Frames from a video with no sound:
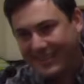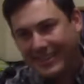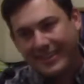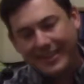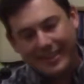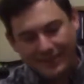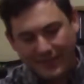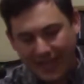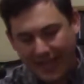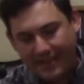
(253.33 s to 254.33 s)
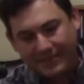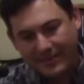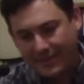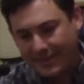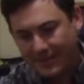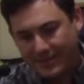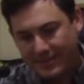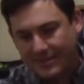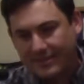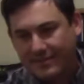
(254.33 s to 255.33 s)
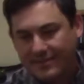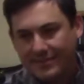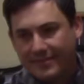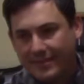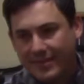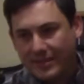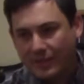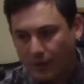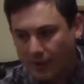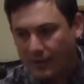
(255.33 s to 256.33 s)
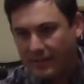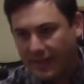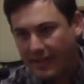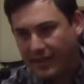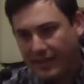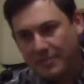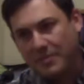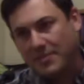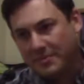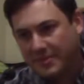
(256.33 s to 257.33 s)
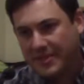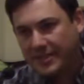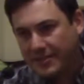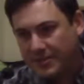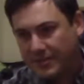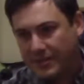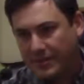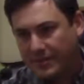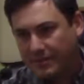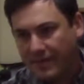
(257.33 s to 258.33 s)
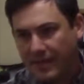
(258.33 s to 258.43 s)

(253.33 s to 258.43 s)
If you can't, well, you just learn and implement procedures to